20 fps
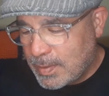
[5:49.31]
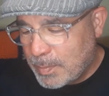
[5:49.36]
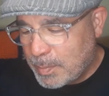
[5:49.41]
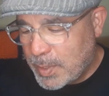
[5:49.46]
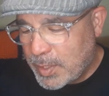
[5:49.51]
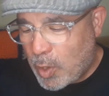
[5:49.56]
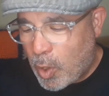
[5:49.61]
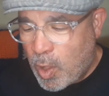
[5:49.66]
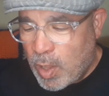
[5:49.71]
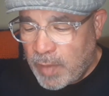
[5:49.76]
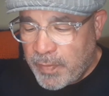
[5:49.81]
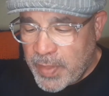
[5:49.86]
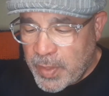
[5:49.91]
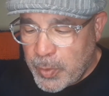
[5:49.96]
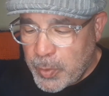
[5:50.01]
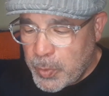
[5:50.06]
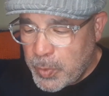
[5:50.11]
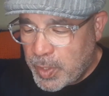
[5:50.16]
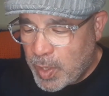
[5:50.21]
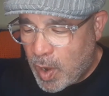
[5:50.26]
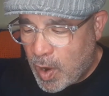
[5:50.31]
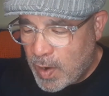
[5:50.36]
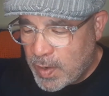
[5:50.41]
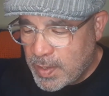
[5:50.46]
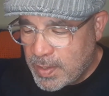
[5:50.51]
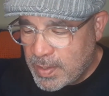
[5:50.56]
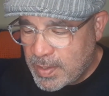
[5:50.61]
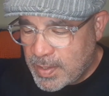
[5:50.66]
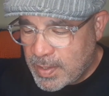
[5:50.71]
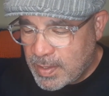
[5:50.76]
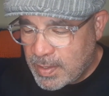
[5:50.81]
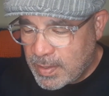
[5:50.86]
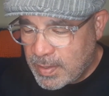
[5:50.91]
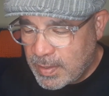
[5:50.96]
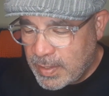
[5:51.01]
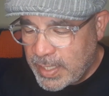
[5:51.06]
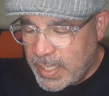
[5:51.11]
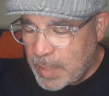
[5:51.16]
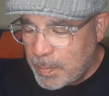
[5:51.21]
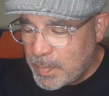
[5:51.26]
but all of the new gardens,
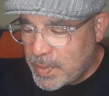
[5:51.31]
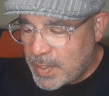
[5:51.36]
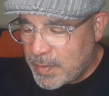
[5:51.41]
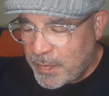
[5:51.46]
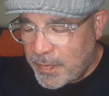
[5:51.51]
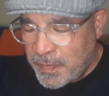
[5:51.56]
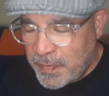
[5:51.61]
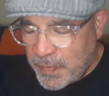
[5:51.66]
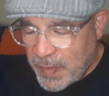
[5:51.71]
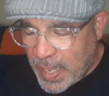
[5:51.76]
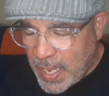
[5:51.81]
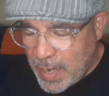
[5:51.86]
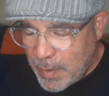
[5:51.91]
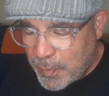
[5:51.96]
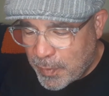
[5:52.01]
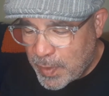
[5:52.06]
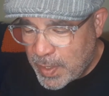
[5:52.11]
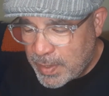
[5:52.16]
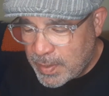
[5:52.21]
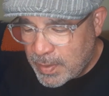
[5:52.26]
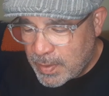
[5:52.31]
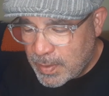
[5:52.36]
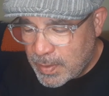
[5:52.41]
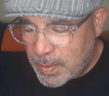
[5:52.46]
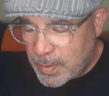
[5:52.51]
Liam's favorite,